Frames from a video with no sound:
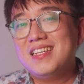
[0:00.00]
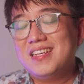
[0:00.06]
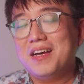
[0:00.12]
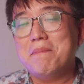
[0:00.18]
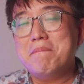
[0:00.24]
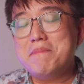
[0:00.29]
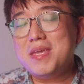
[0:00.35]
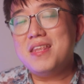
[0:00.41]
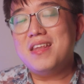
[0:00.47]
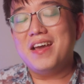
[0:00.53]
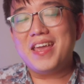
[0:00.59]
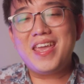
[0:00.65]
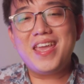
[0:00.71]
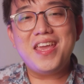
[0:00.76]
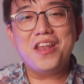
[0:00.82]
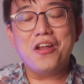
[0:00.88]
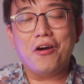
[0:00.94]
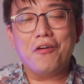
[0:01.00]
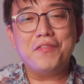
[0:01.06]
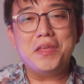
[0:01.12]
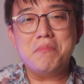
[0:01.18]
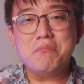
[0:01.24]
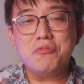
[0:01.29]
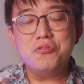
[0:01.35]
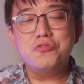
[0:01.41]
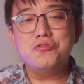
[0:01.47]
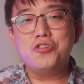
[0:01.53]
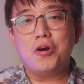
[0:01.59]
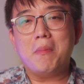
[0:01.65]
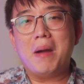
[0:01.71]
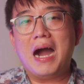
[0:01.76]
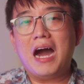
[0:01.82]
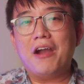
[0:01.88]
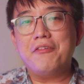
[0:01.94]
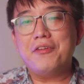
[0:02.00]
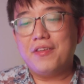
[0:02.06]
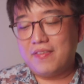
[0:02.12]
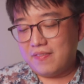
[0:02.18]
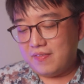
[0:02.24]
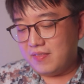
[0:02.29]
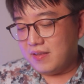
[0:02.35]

a bit ahead of the Moondrop Arias.